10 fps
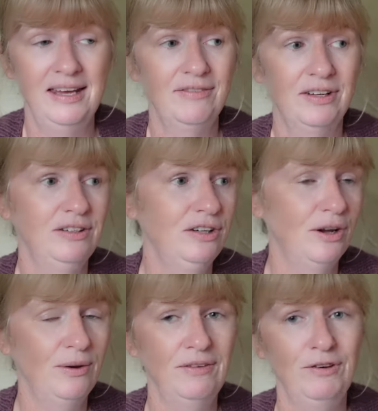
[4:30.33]
Even, you
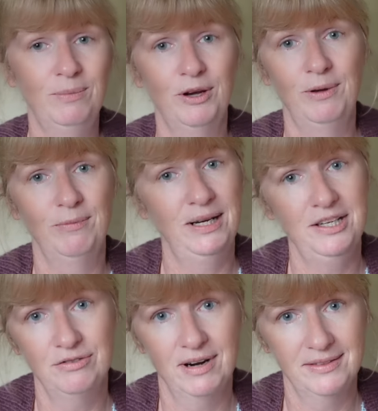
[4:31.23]
know, if you put a bit of
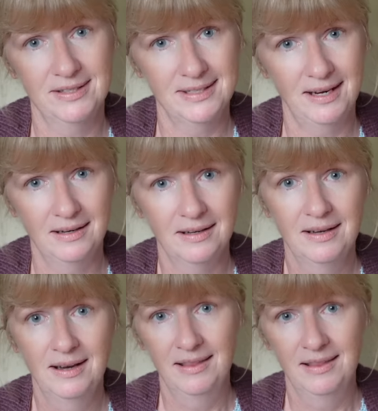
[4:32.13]
bleach around the sink,